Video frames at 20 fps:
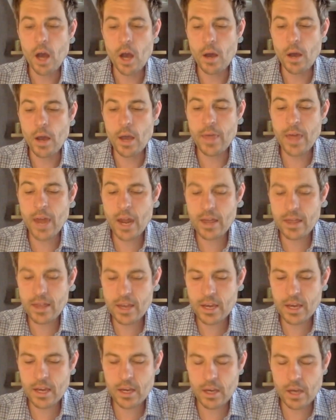And then I
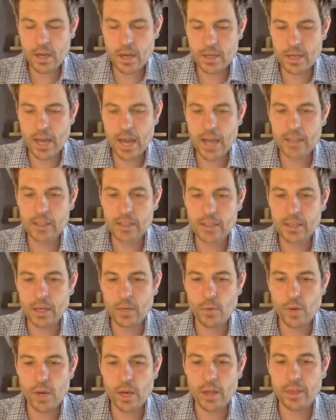think it ties in
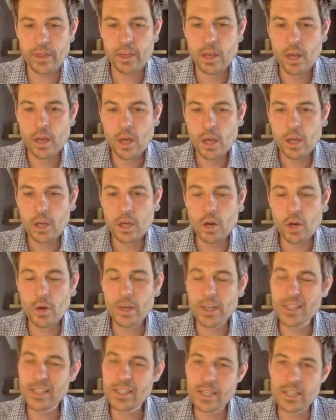with
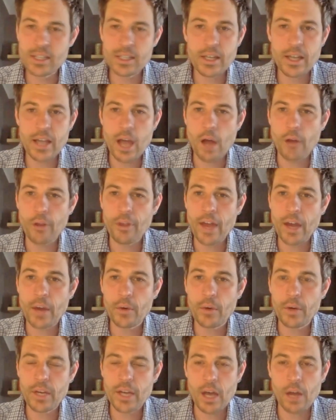existing health
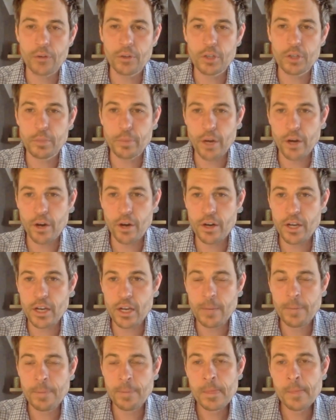equity, health
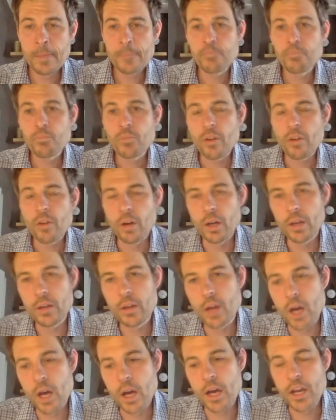disparity
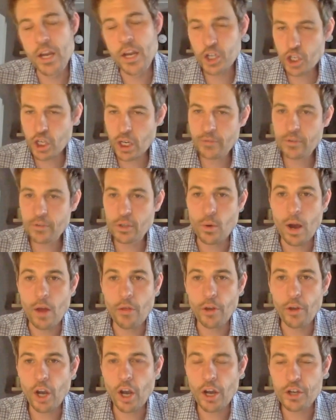initiatives
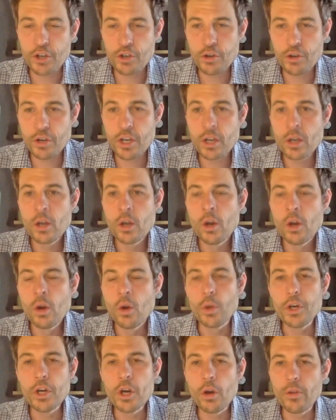around the country.
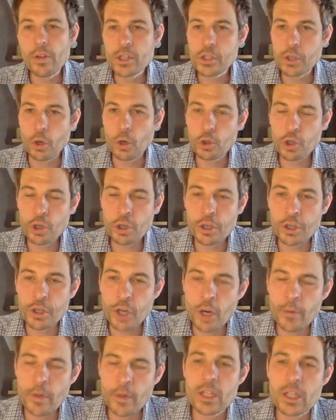We know that social
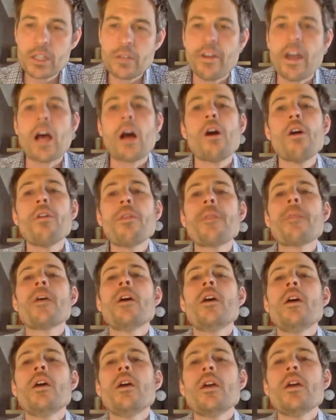determinants of health
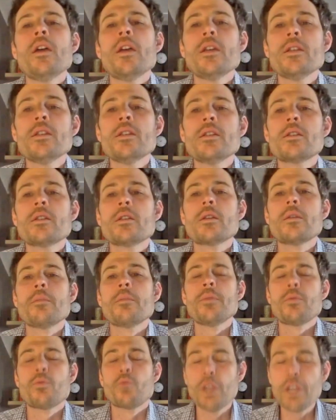is
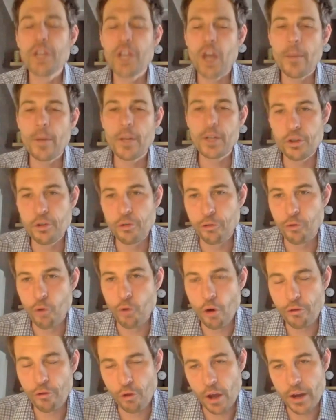really coming to the
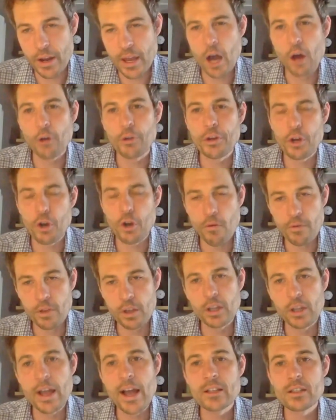forefront in healthcare over
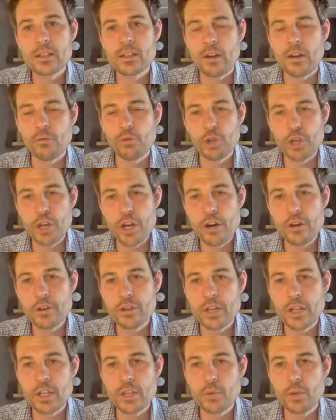the last several
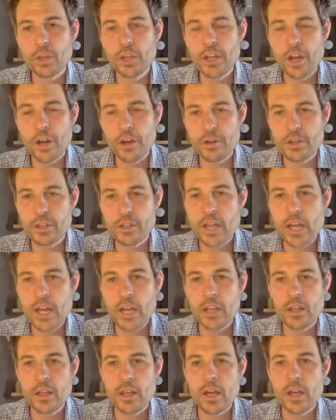years. And it's really
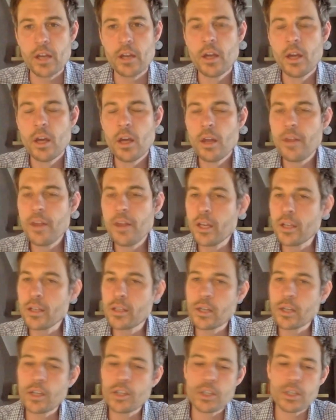understanding that things
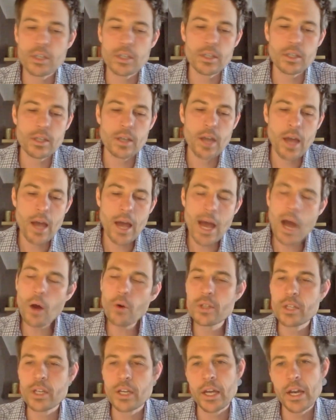such as
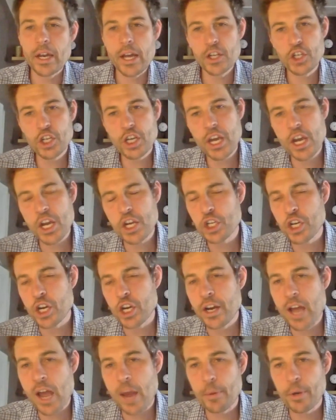housing and education
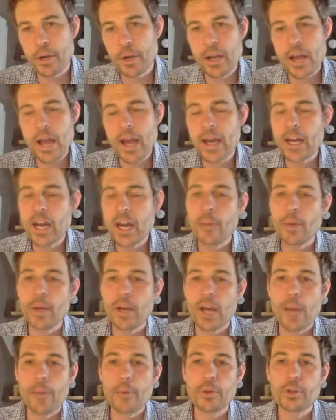and
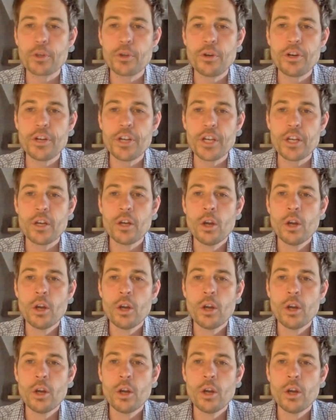economic opportunity